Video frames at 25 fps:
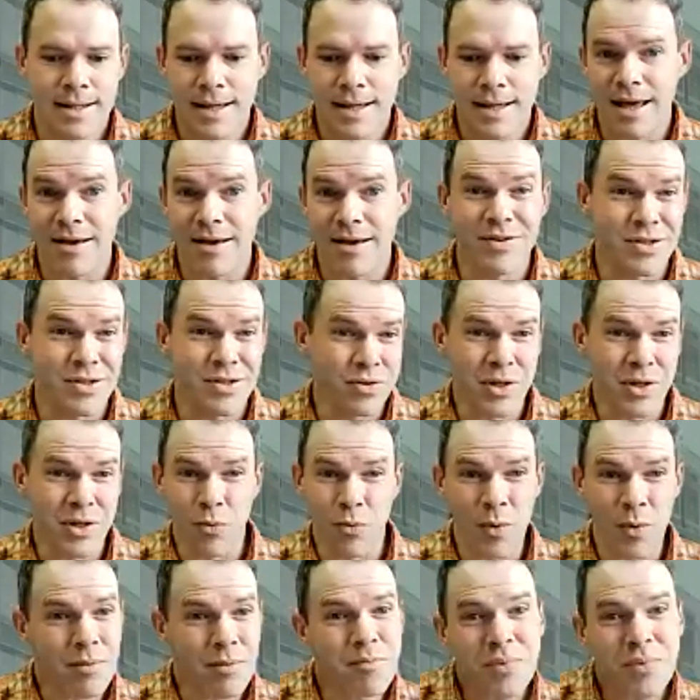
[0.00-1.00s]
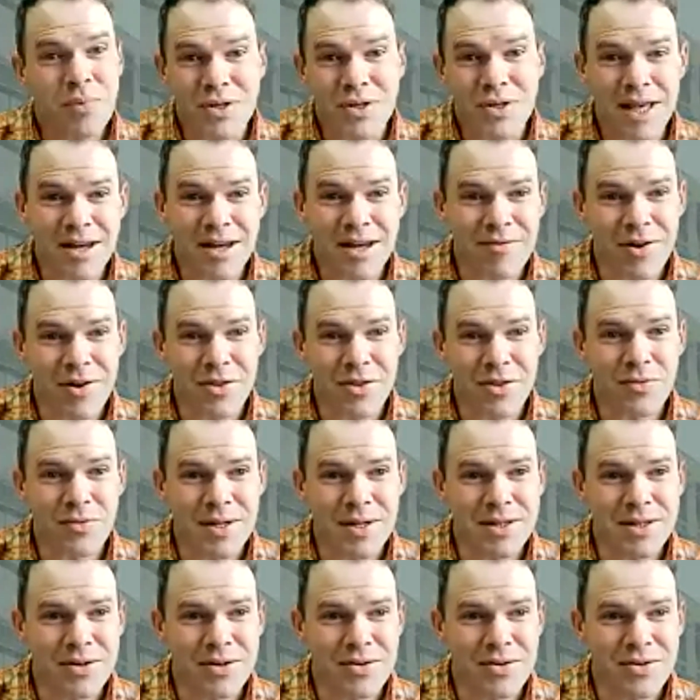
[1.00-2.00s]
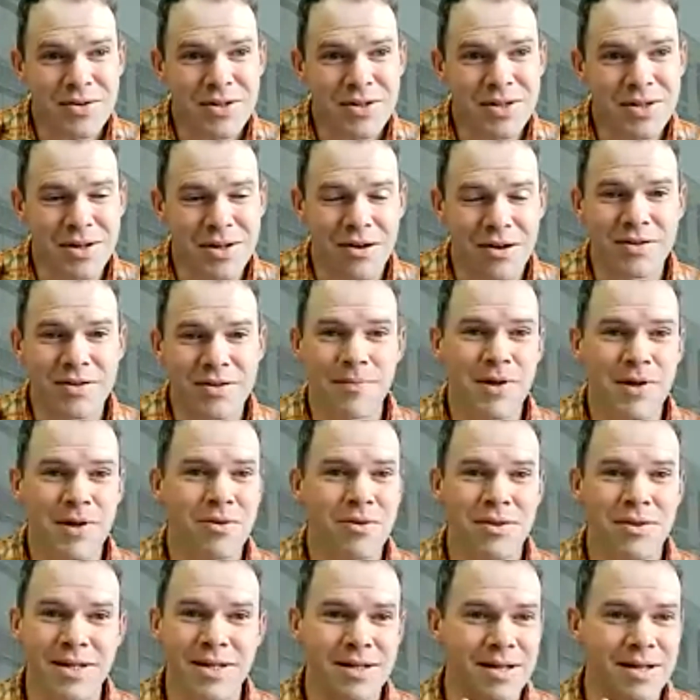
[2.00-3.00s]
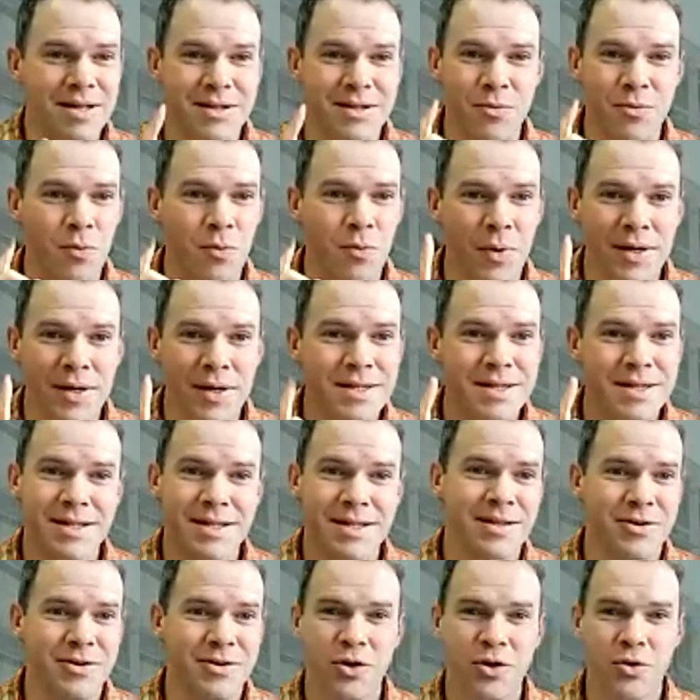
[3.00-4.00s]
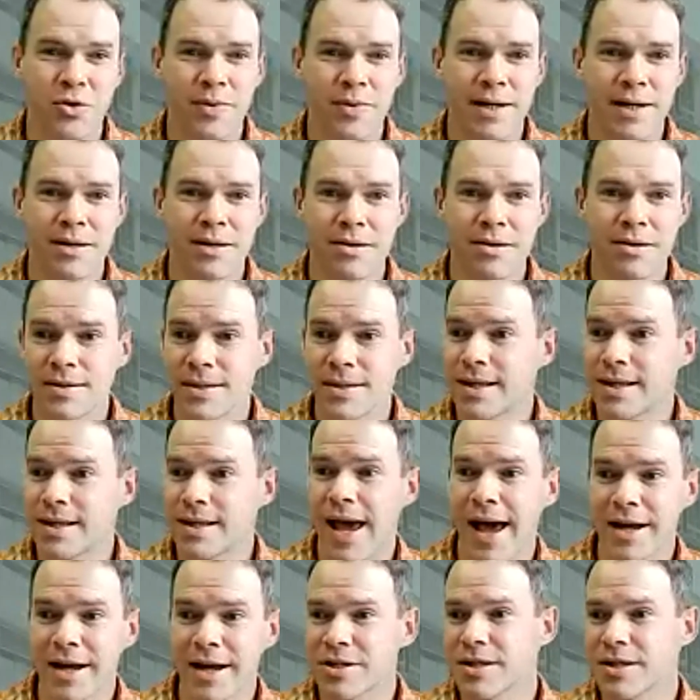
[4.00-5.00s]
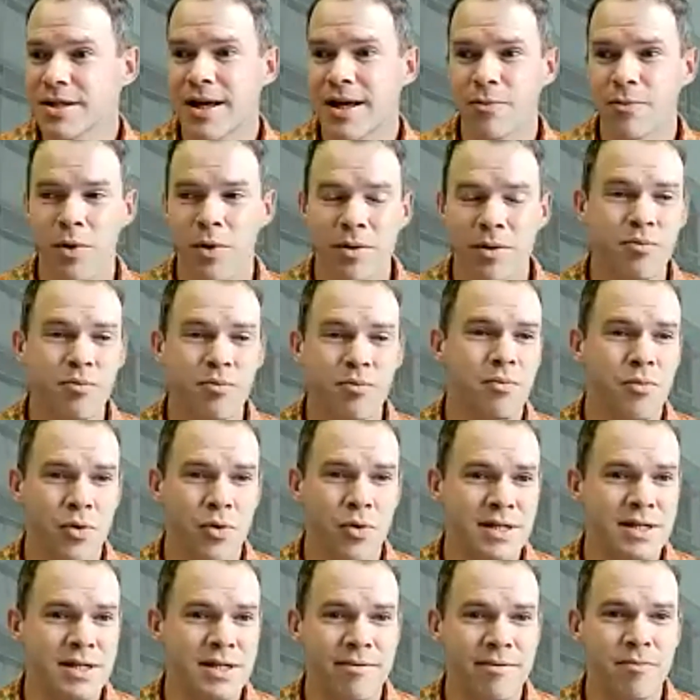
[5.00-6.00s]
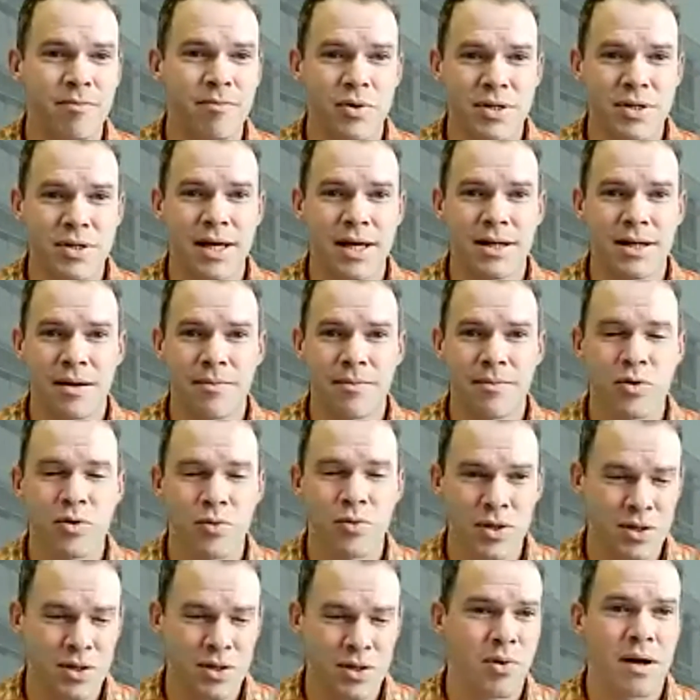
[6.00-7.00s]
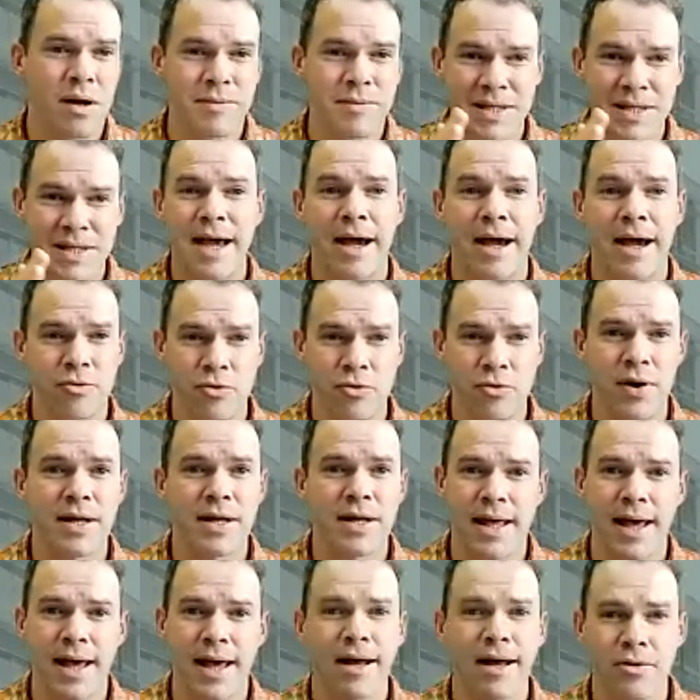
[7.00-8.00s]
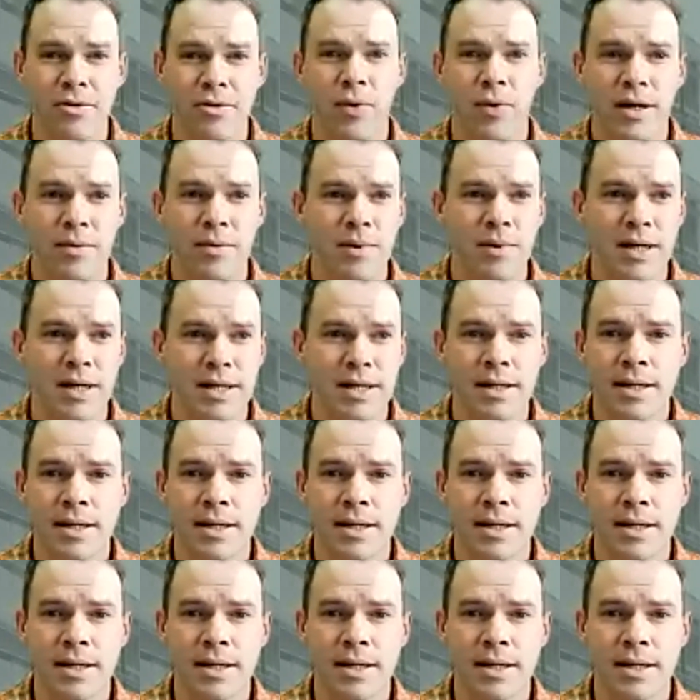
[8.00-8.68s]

if it's only 1% of all the research, if somebody only does it once in their career, then actually that 1.7% number, we should probably downgrade that quite a bit.